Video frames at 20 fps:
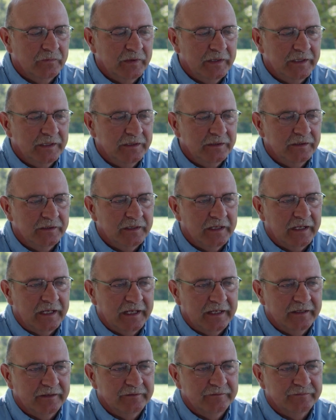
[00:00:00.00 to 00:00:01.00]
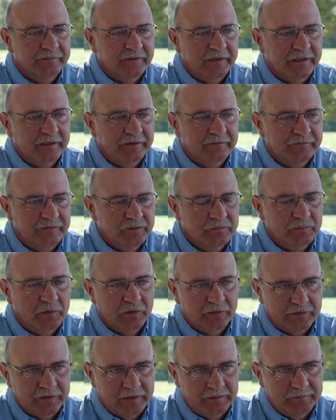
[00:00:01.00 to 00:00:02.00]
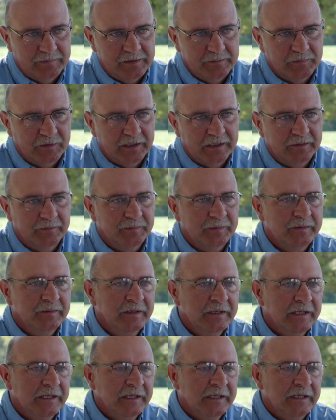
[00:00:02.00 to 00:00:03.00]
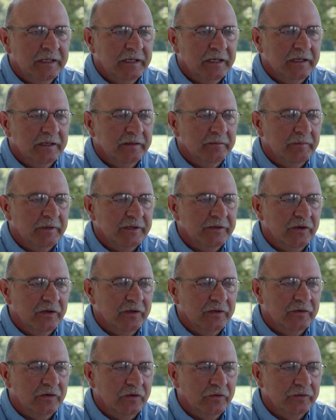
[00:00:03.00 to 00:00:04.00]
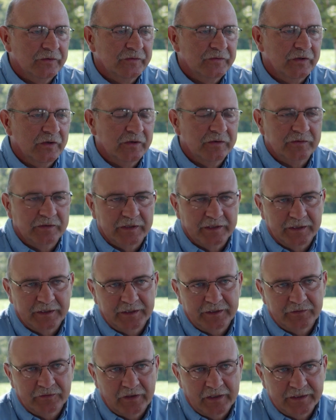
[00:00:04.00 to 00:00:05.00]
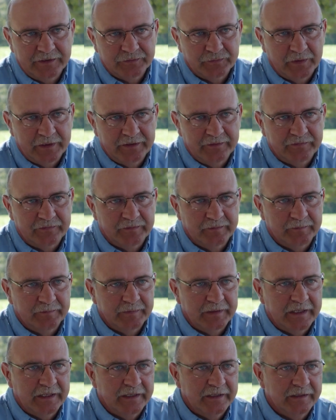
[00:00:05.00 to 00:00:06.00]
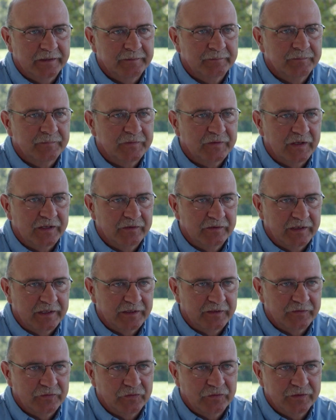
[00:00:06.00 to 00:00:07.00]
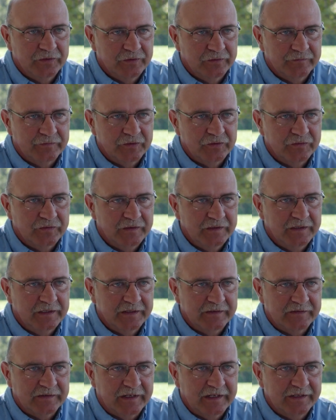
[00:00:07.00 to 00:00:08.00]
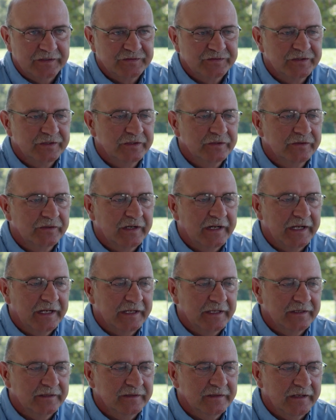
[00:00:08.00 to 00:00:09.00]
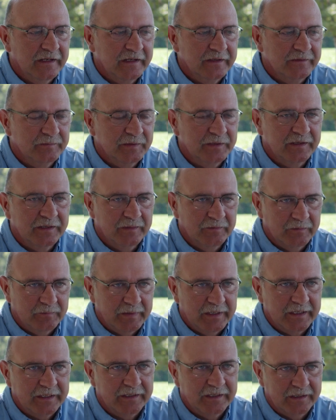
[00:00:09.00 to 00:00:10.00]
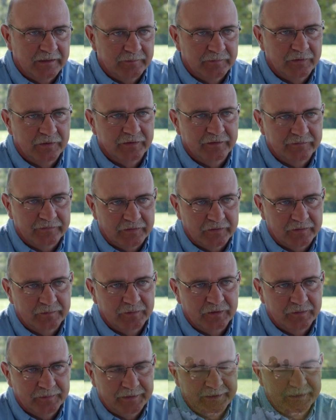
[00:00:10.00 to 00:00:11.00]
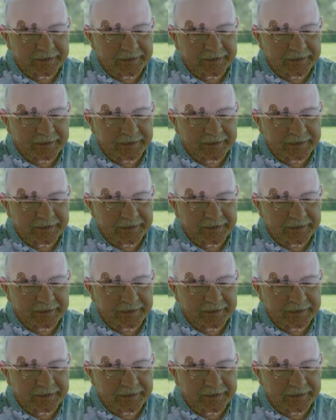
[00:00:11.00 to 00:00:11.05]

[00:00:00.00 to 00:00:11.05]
We have a few part-time people helping. My oldest daughter, Lillian, graduated from Southern Illinois University this last year and has been coming back and helping on the farm a little